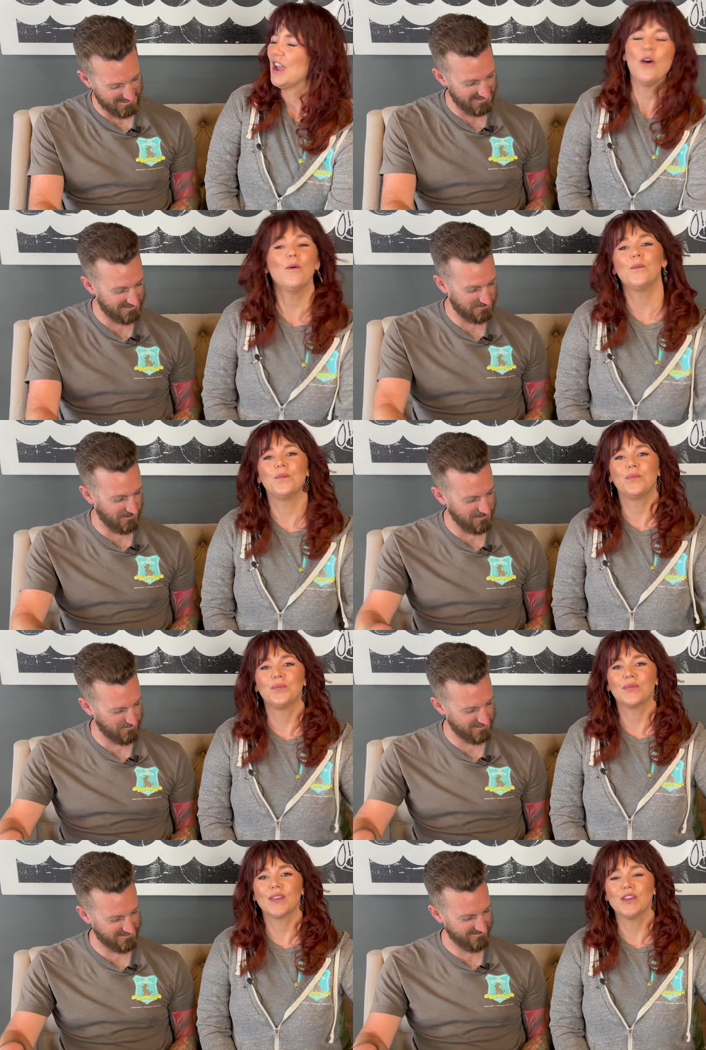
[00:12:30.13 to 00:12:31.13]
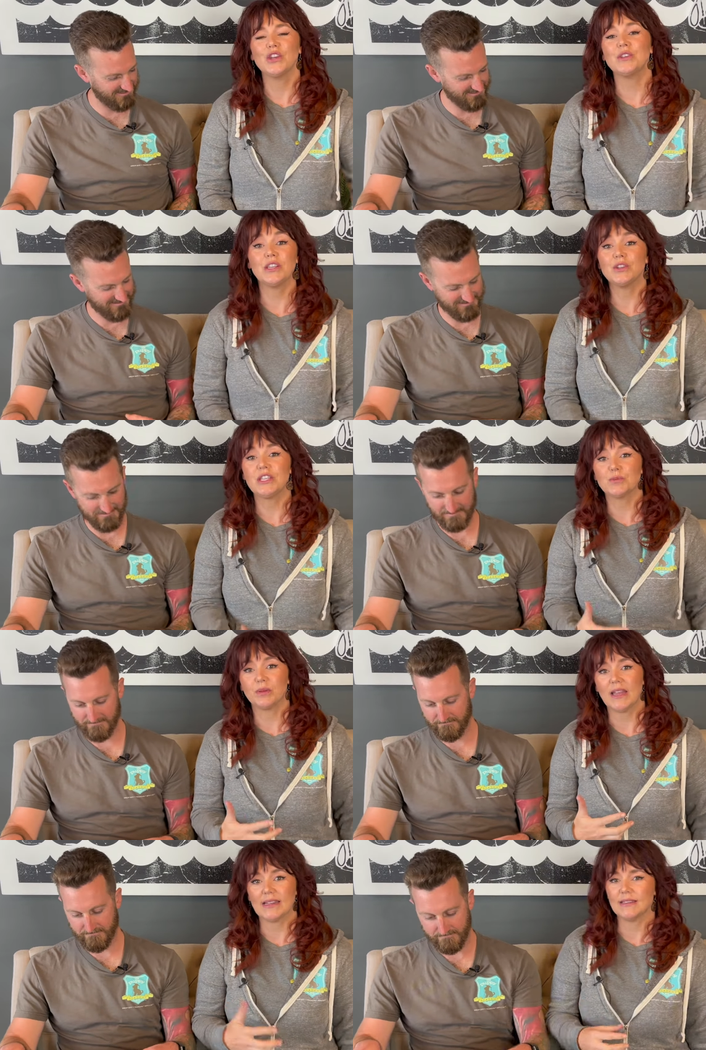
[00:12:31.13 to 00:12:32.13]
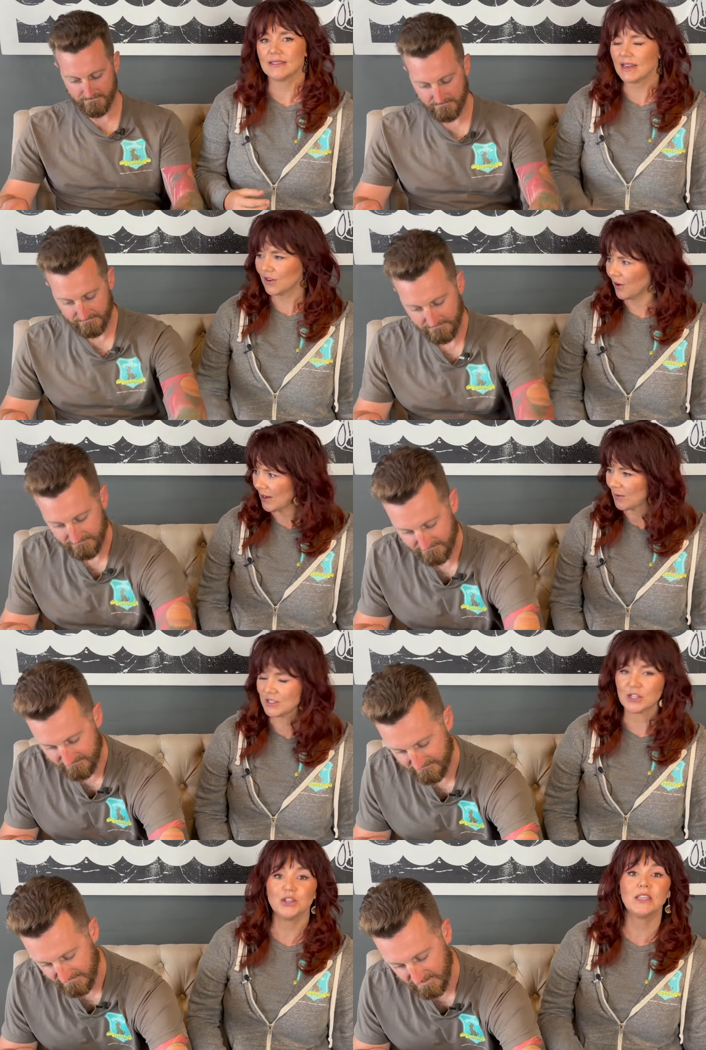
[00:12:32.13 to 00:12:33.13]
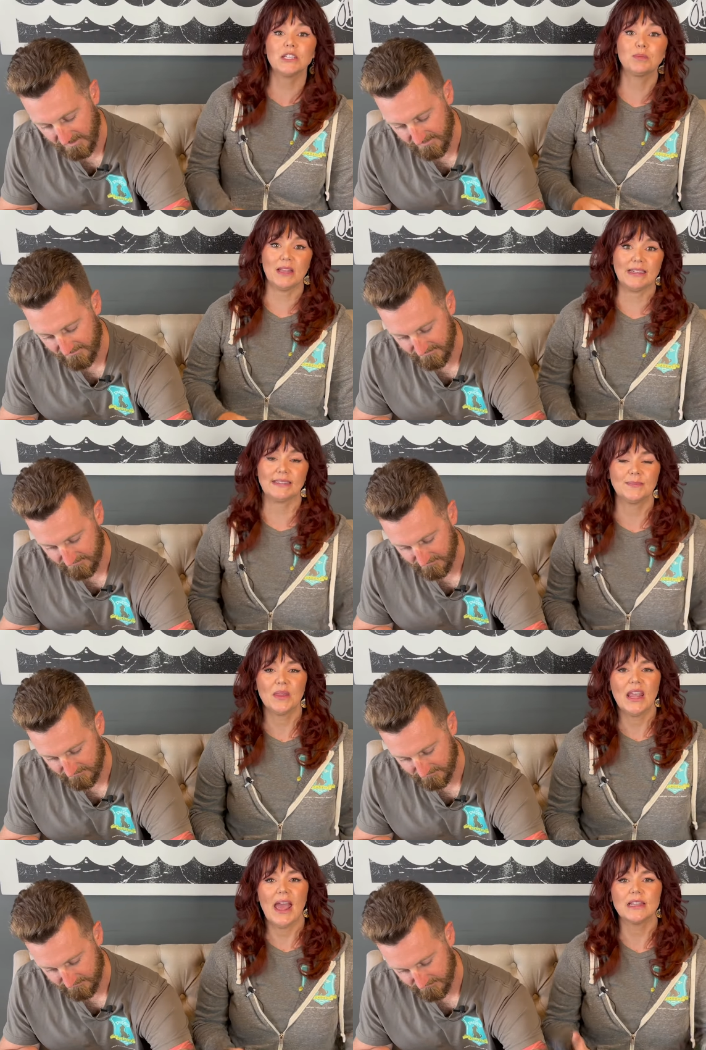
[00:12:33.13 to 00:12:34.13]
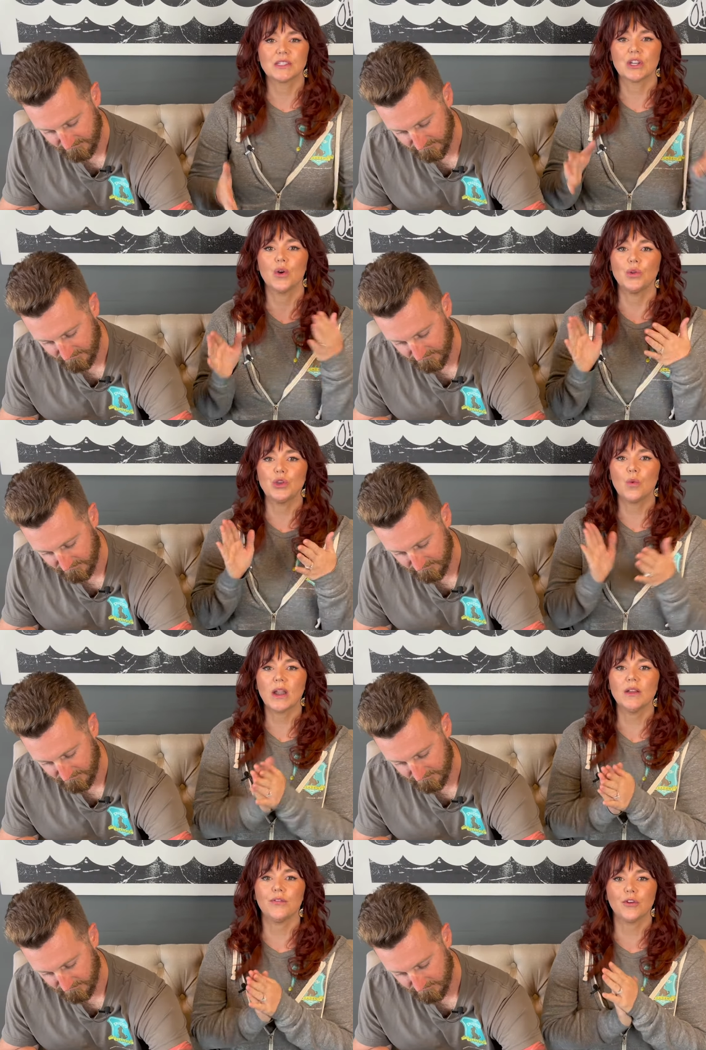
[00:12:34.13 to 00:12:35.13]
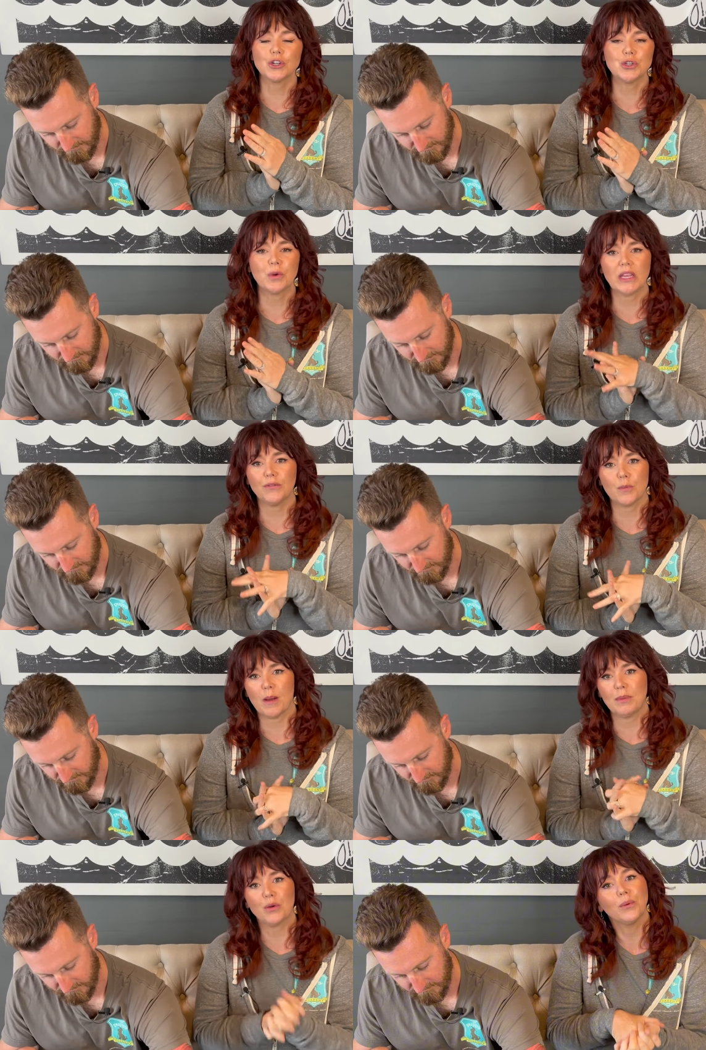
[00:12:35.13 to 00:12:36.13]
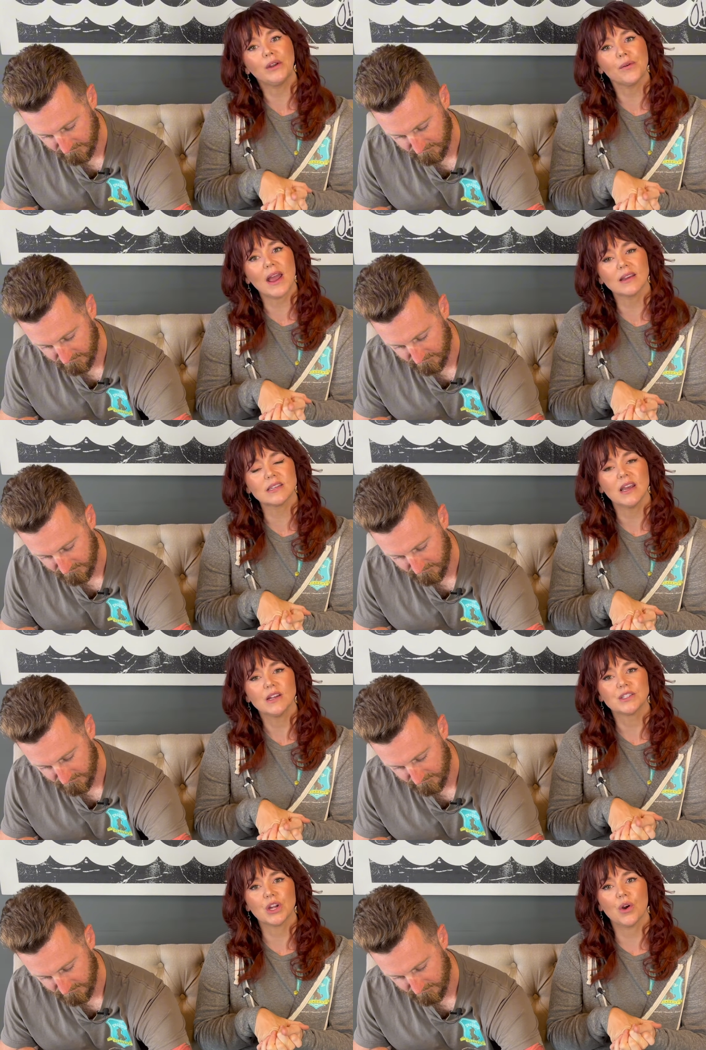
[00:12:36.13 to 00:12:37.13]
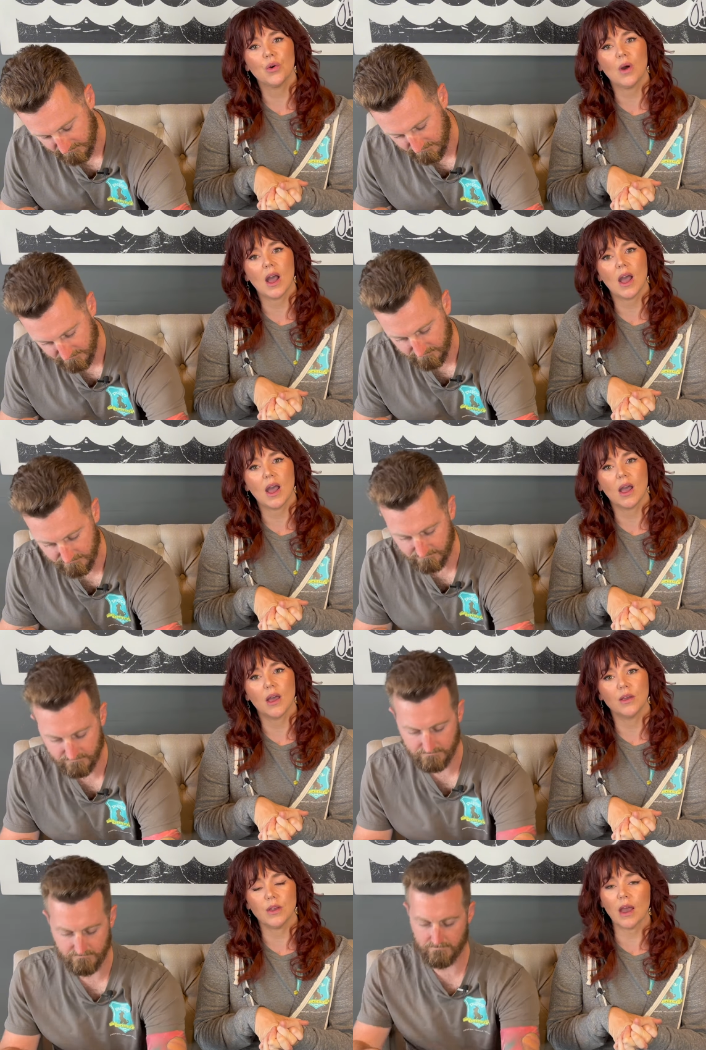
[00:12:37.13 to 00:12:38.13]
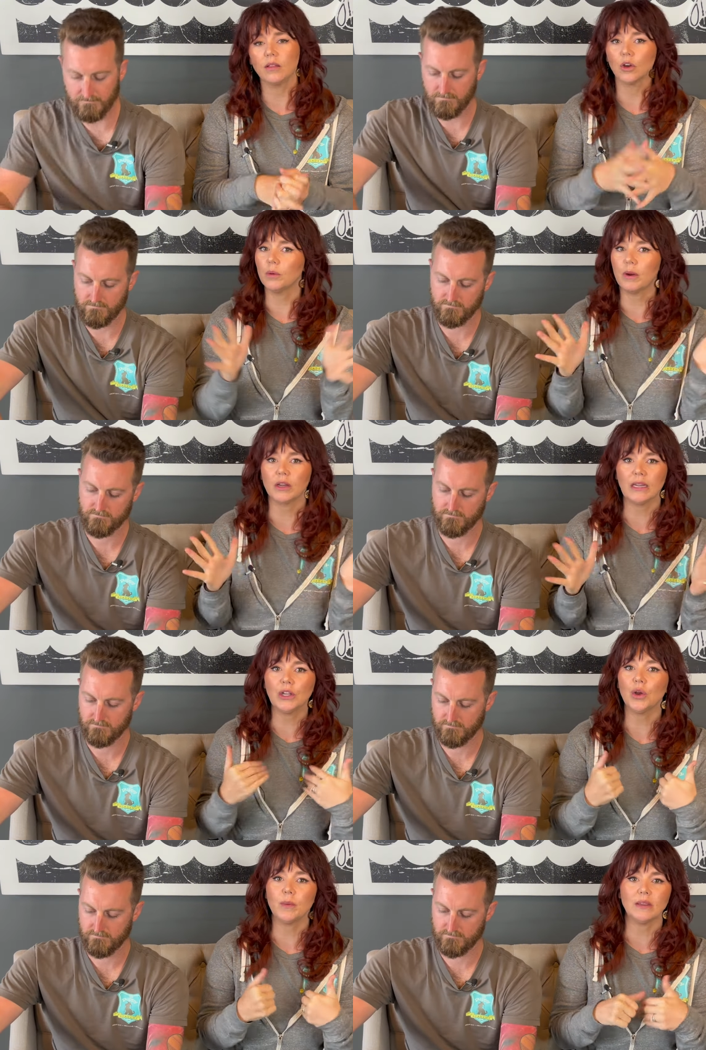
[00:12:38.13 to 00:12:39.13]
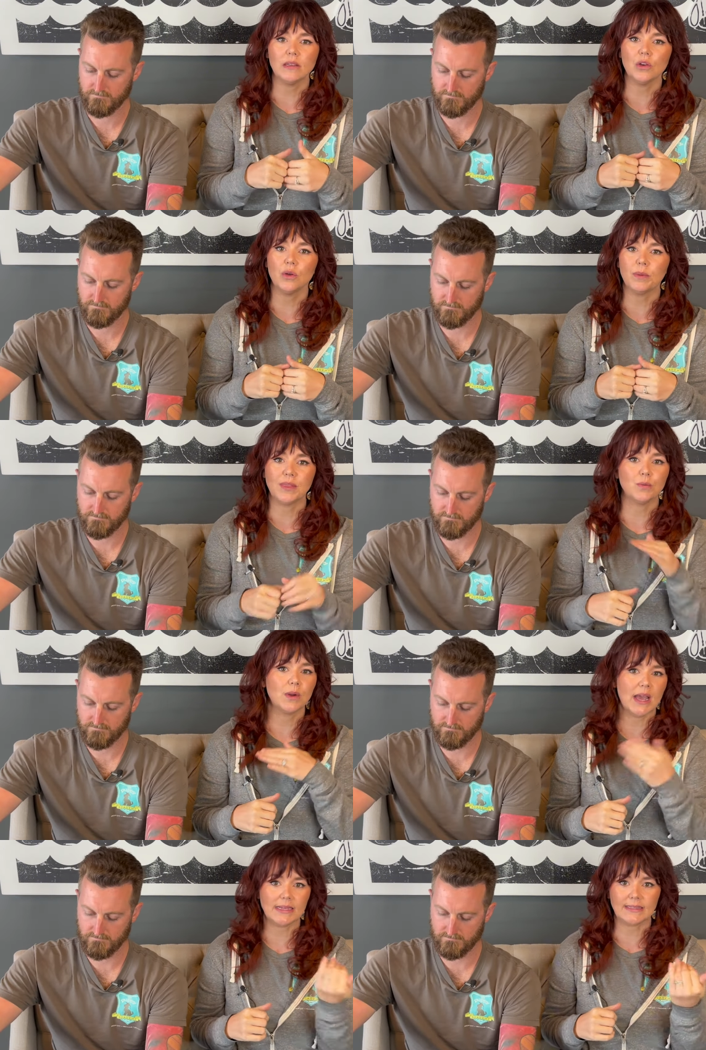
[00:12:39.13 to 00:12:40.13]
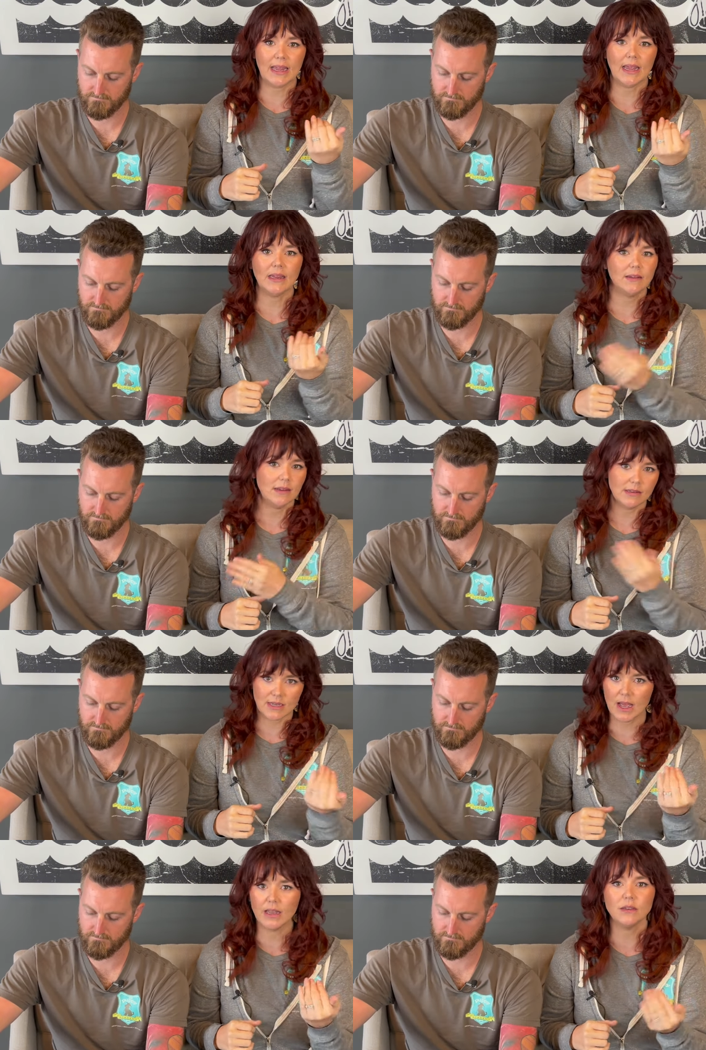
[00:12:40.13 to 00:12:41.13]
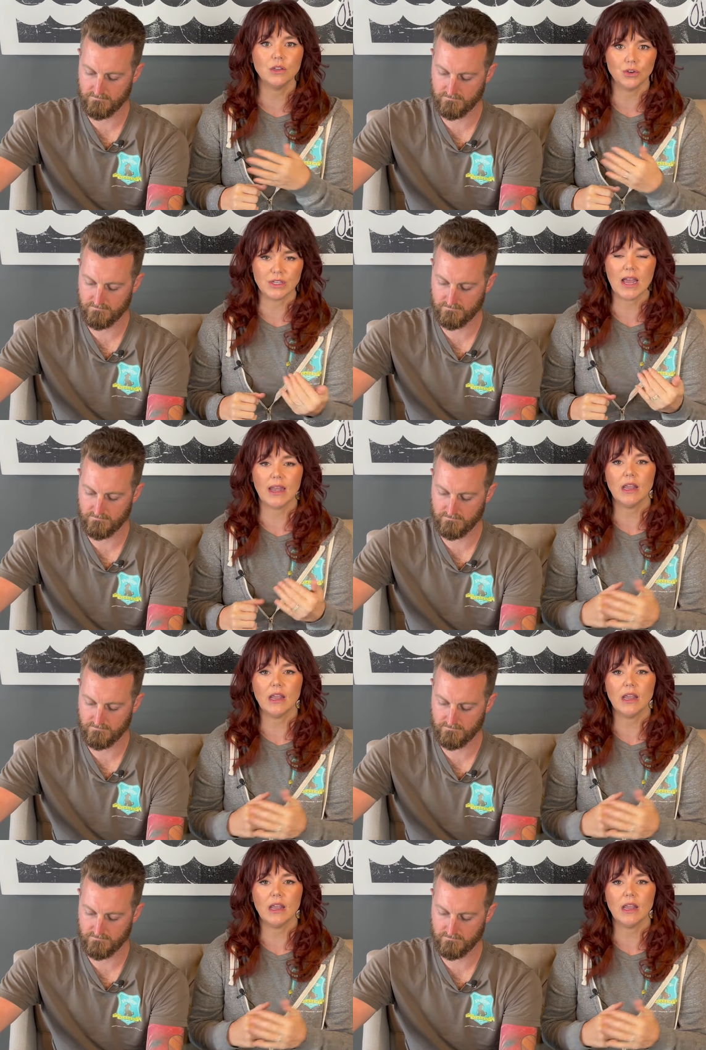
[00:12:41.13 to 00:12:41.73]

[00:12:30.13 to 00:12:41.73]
Speaker 1: I like the crate question. You,
Speaker 2: te you teach place. It's not a crate question. You teach place. And so you want to, first you want to give your puppy a redirect. So uh, alert barking, no big deal. But then when I say done, you're done.